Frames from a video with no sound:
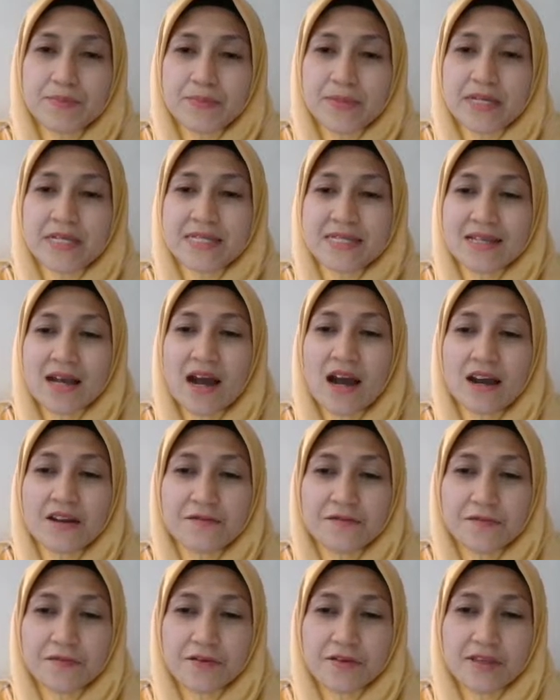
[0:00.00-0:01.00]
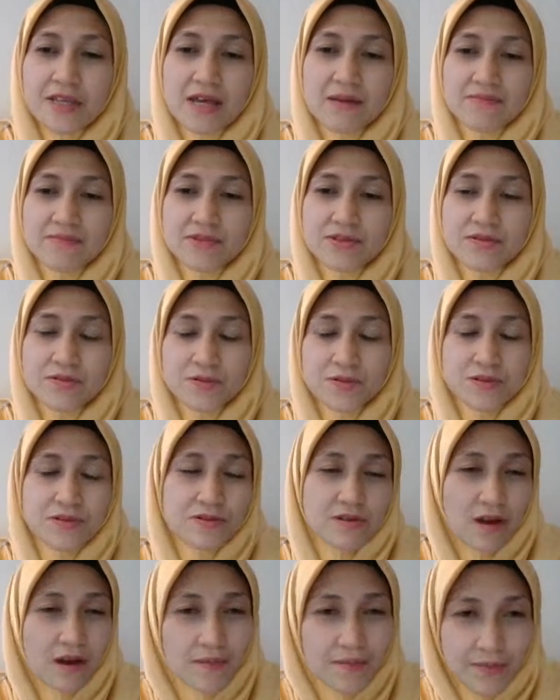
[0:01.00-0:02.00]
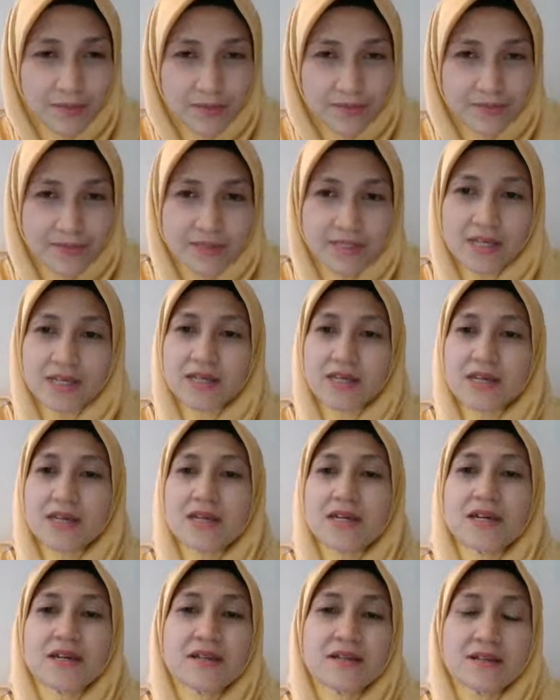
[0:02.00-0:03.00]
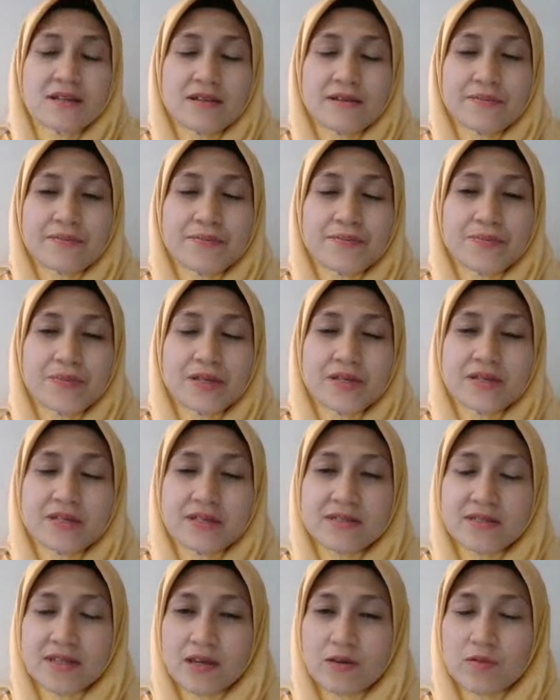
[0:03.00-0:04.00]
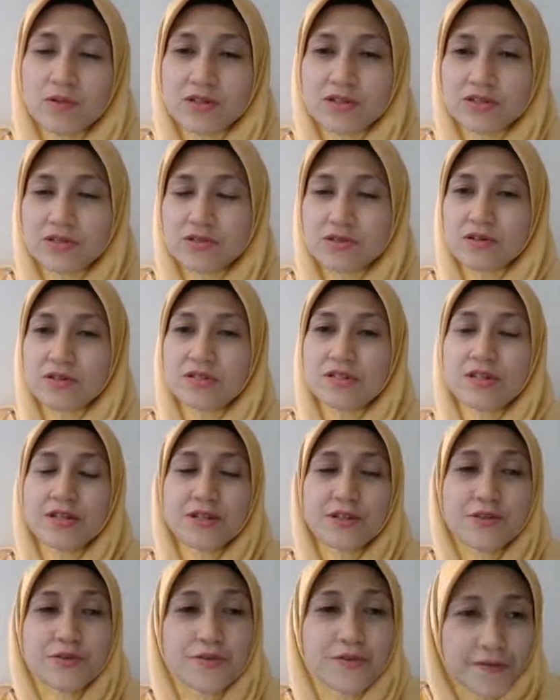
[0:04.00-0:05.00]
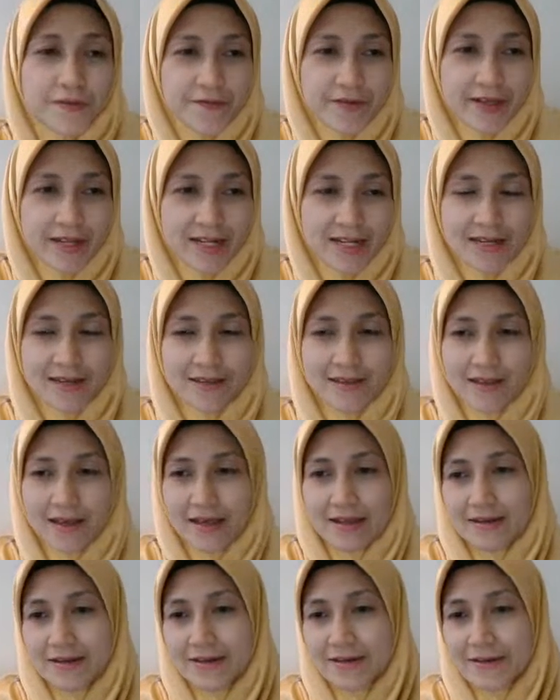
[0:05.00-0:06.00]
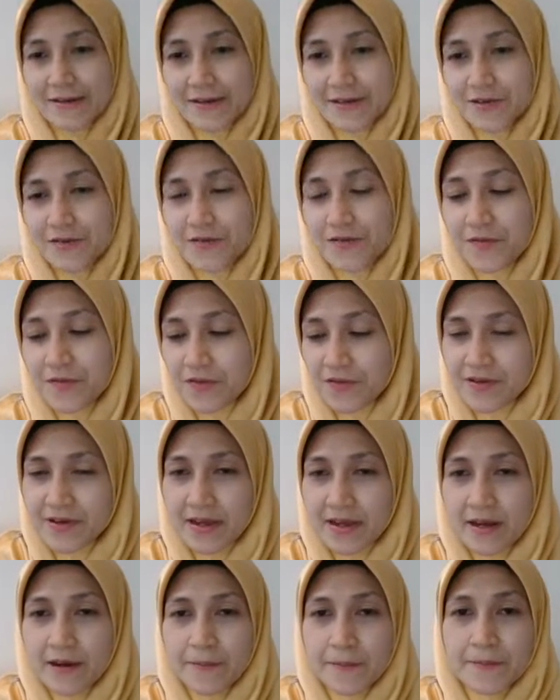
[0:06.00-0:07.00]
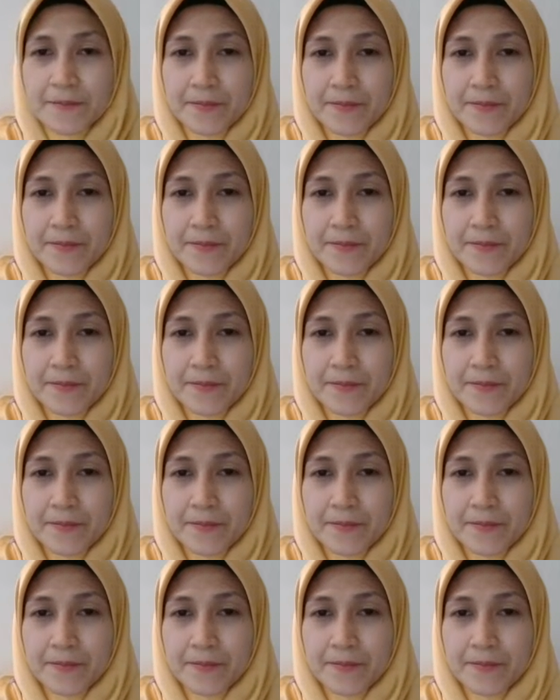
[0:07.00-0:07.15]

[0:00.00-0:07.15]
it's hard for them to stop taking it because they want to continue feeling that euphoria.